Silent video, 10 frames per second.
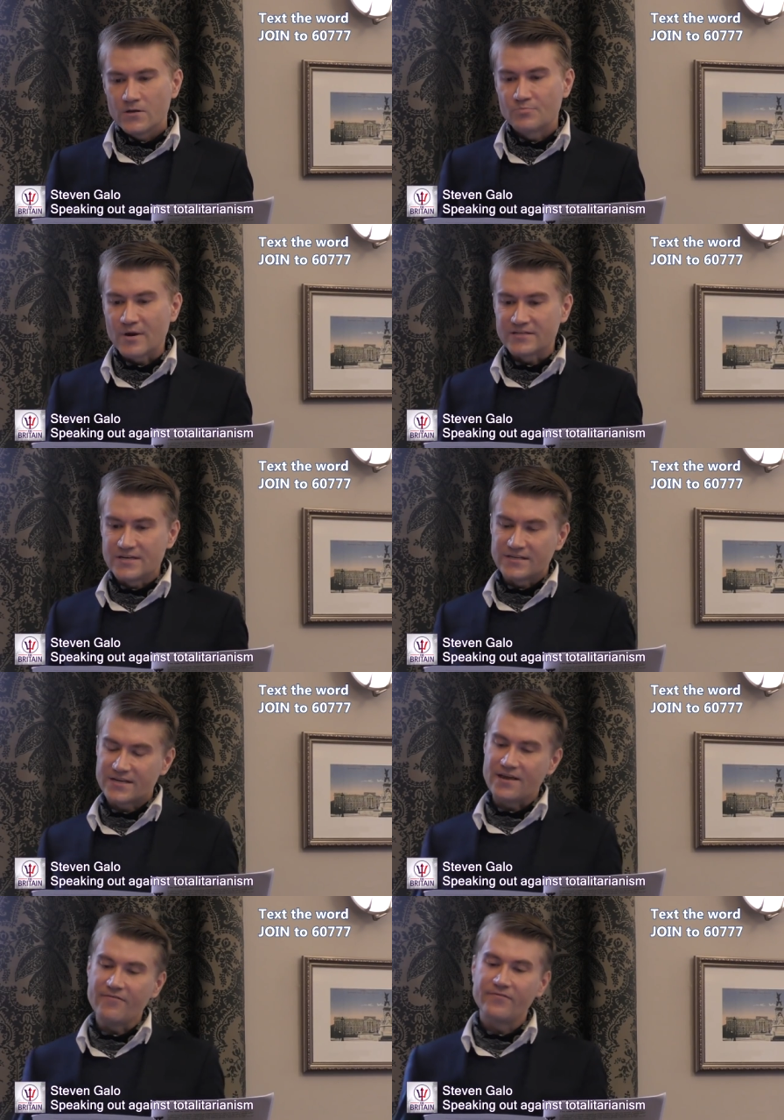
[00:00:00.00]
The present is a
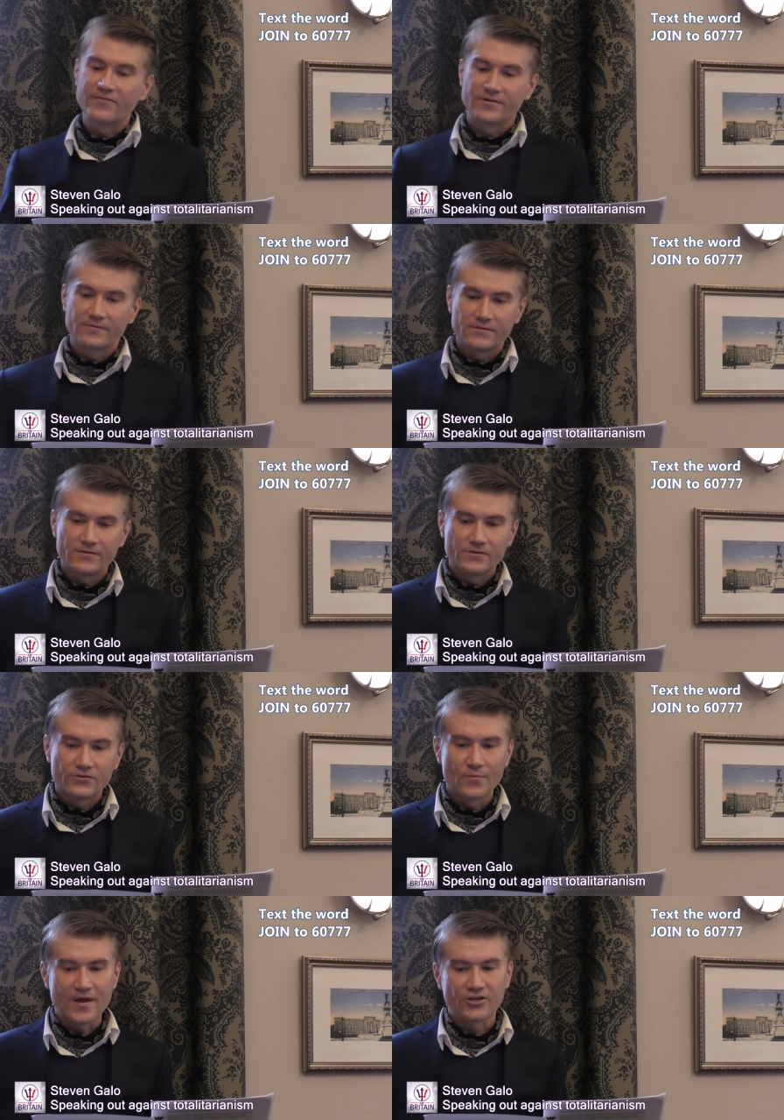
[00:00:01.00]
gift,
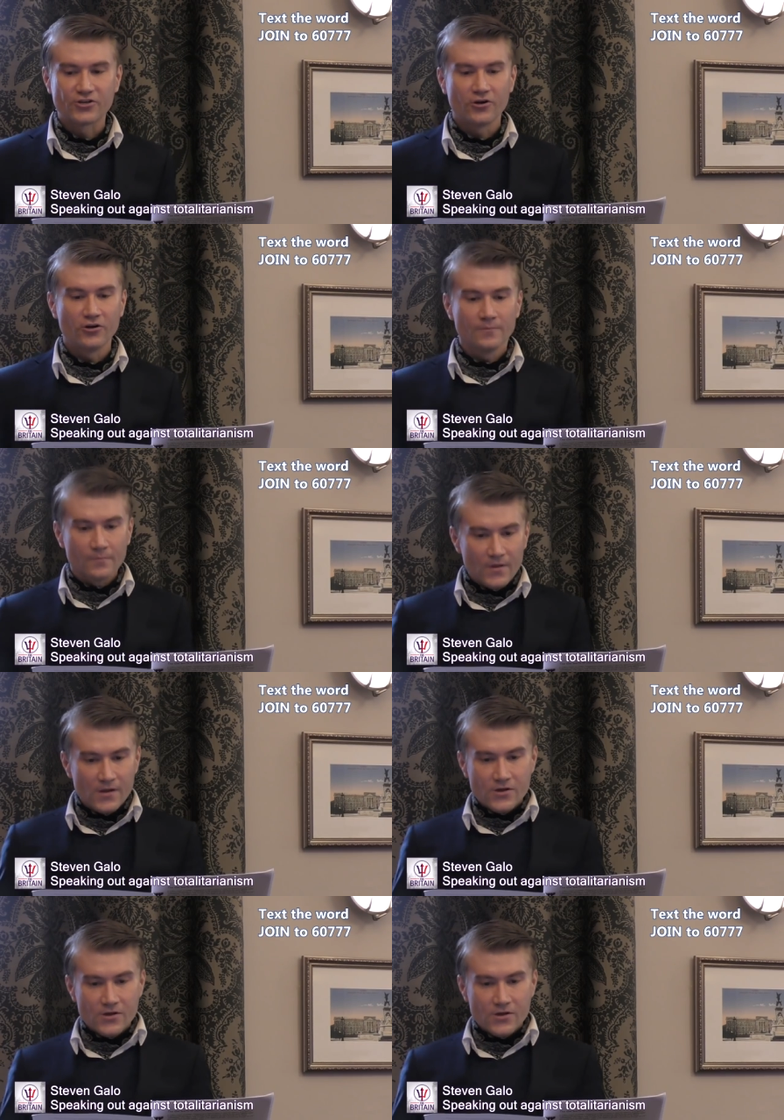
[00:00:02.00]
so make sure